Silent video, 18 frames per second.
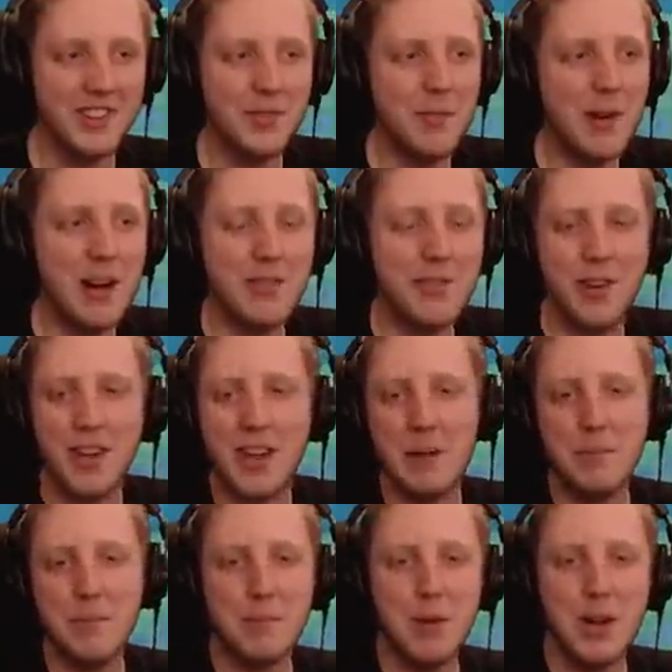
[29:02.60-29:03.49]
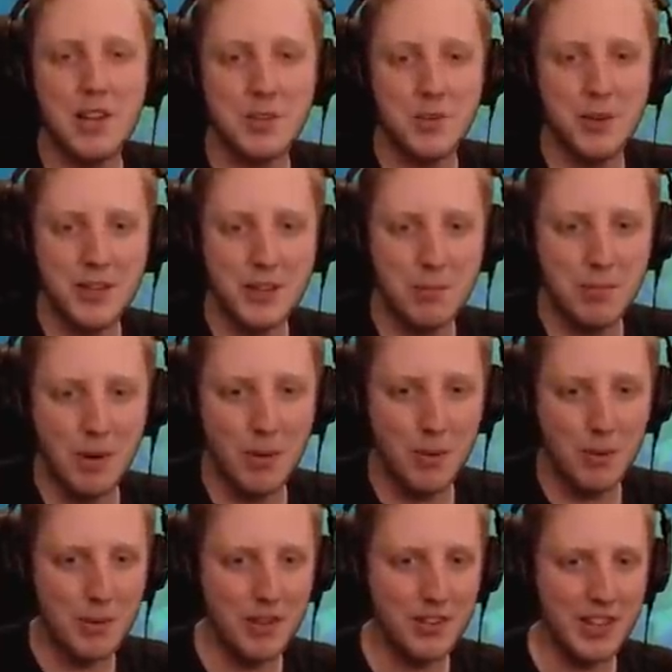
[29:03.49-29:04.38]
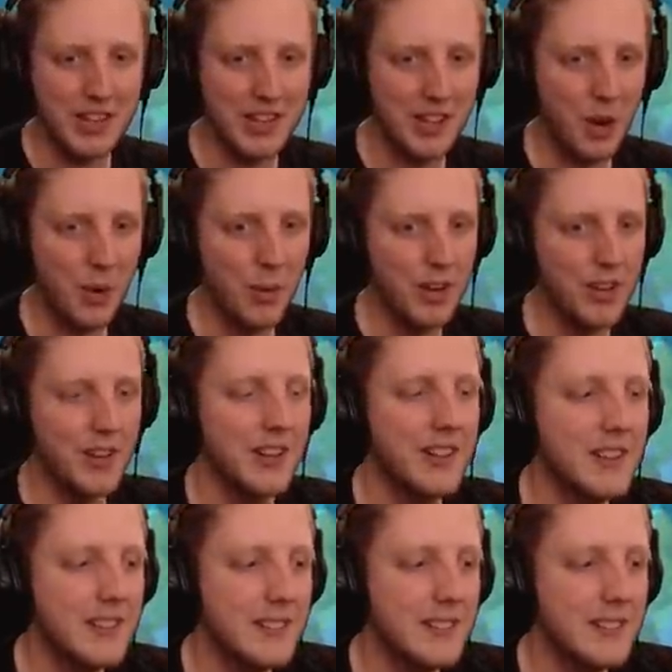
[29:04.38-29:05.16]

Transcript: It's my fault. I'm perpetuating the problem because I got one.